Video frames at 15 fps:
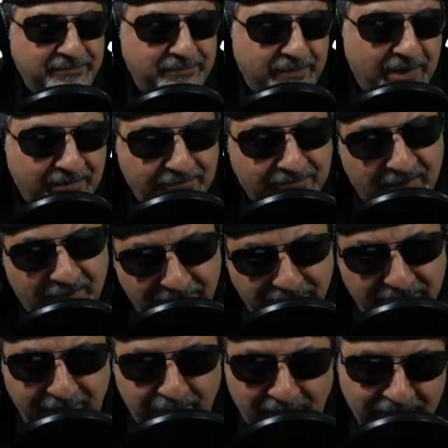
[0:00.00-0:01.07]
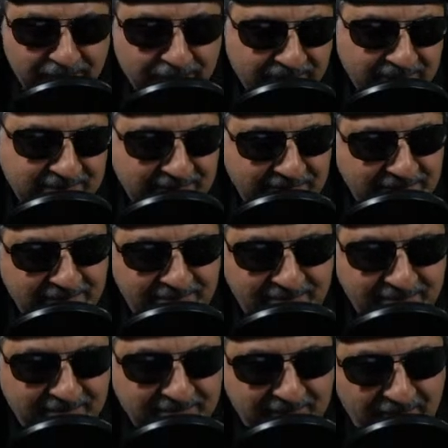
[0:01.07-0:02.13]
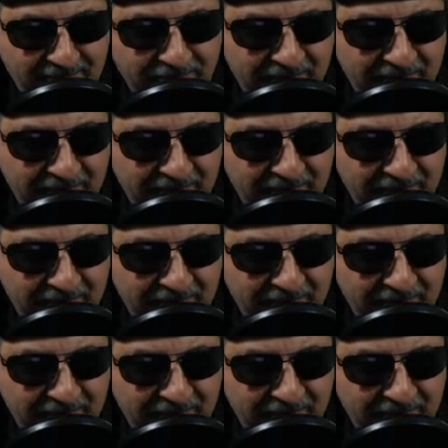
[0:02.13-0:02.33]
my lovely wife Christine. She does love.